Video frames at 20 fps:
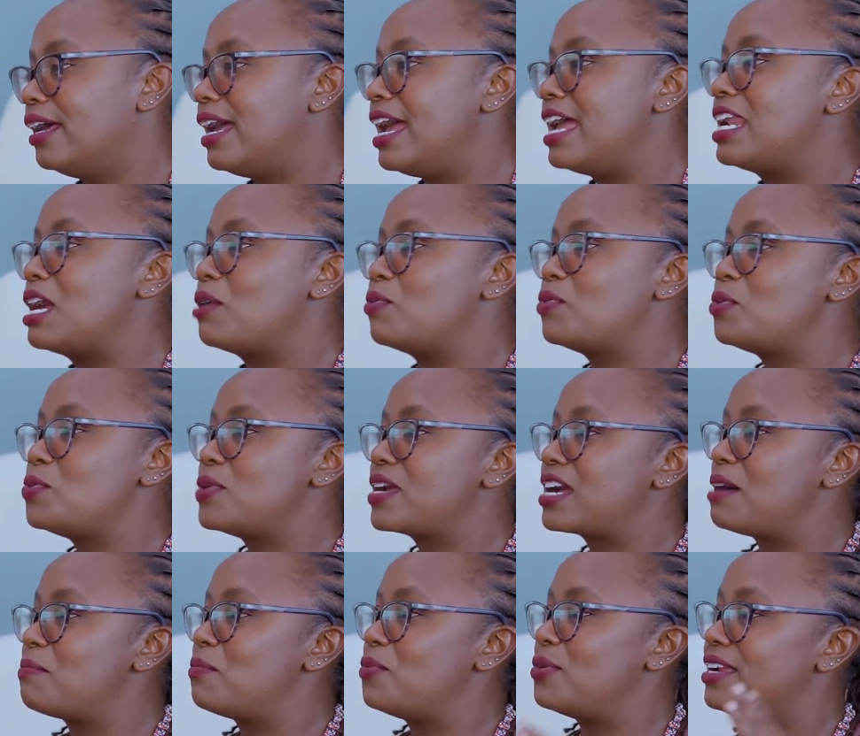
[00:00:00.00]
And I would
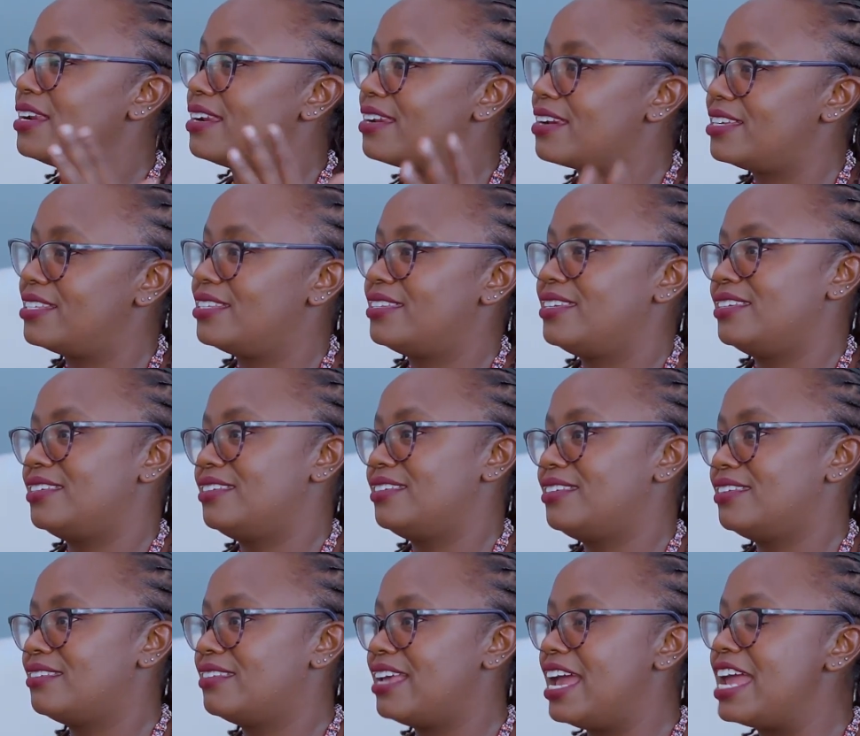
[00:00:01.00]
wake up well rested.
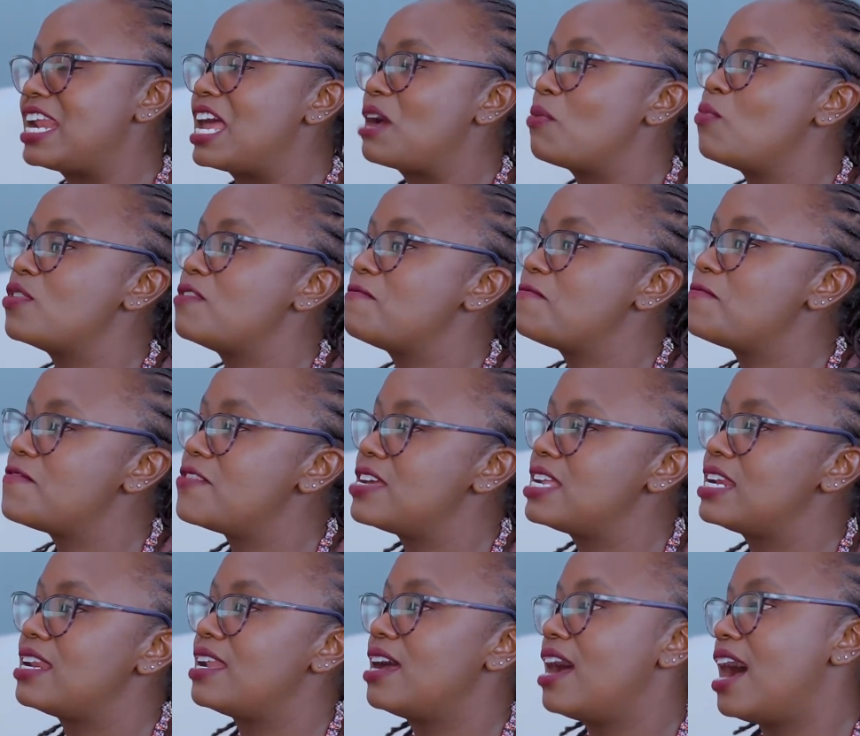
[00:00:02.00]
And I would
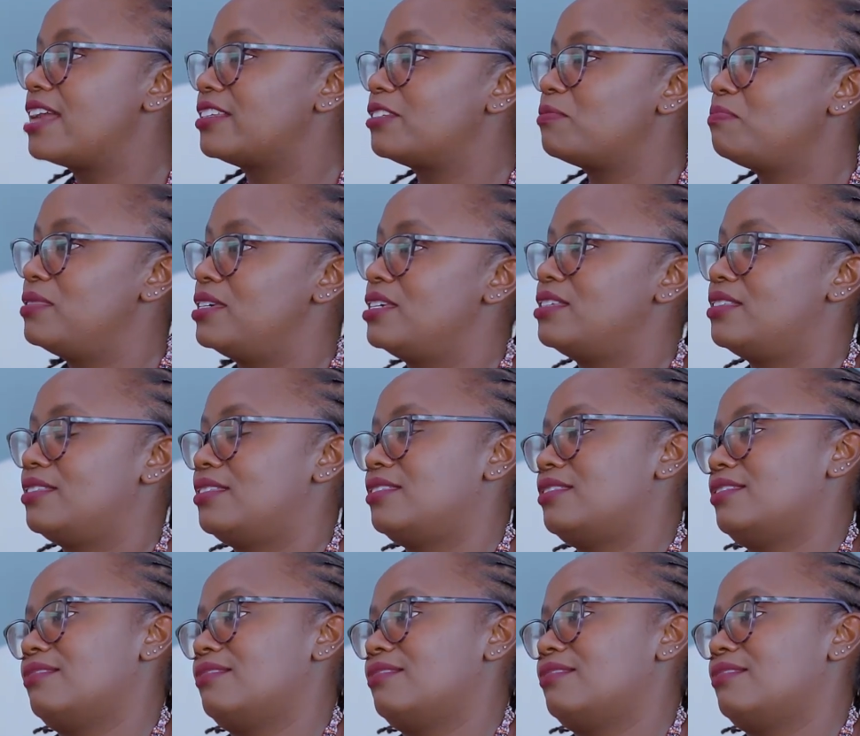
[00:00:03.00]
feel at peace.